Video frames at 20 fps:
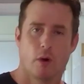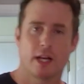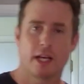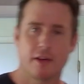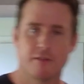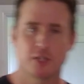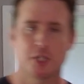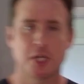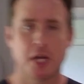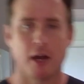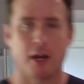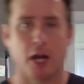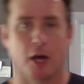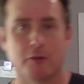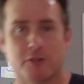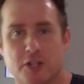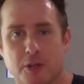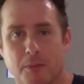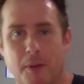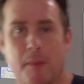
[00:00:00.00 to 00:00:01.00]
Want to give a shout
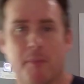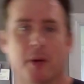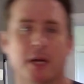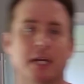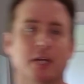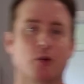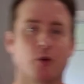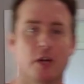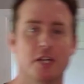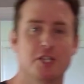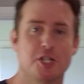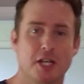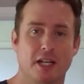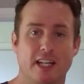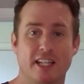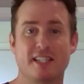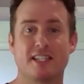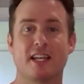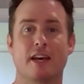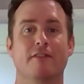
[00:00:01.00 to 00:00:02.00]
out to my buddy
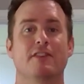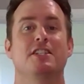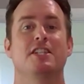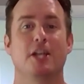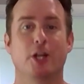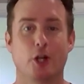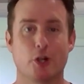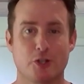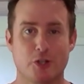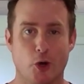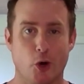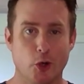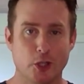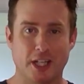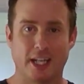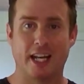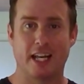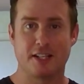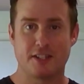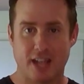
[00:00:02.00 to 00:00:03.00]
Christian. He's 17 years
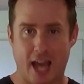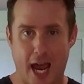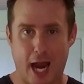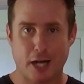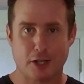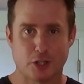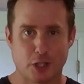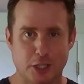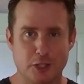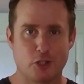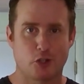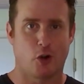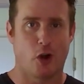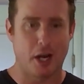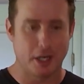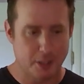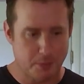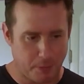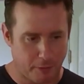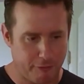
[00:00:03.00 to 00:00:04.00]
old and he's actually
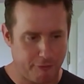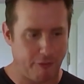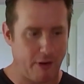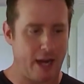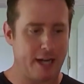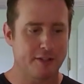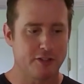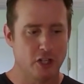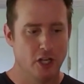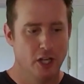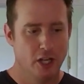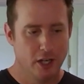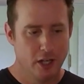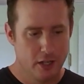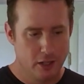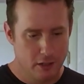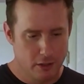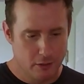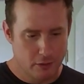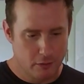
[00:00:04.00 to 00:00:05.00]
trying to perfect
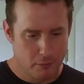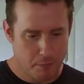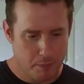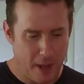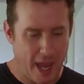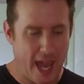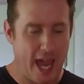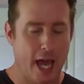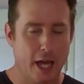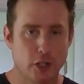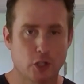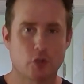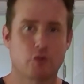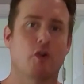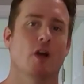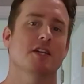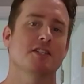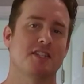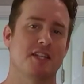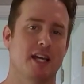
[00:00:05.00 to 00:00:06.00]
pan
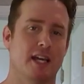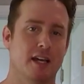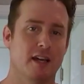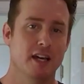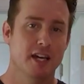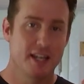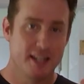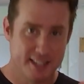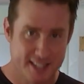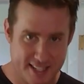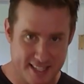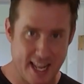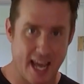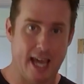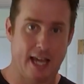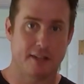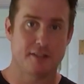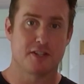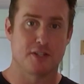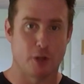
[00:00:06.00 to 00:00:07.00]
crusting
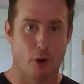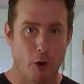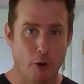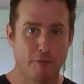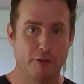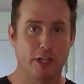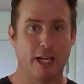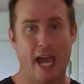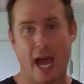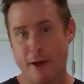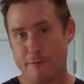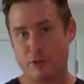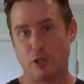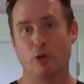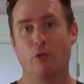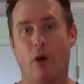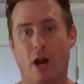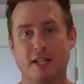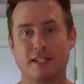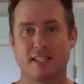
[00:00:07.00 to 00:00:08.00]
steaks. So hopefully
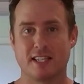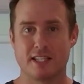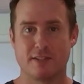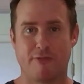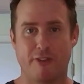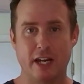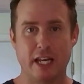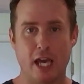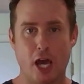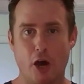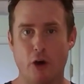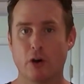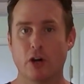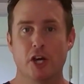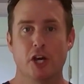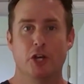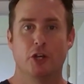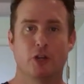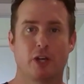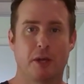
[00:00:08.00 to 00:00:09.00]
after you watch this
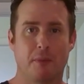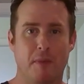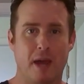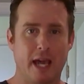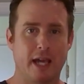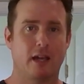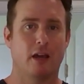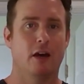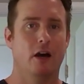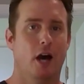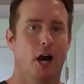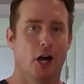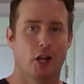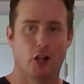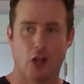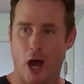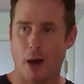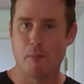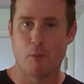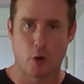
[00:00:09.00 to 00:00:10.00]
video, you can make
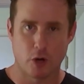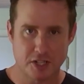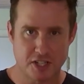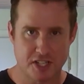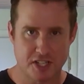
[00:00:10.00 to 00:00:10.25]
a lot more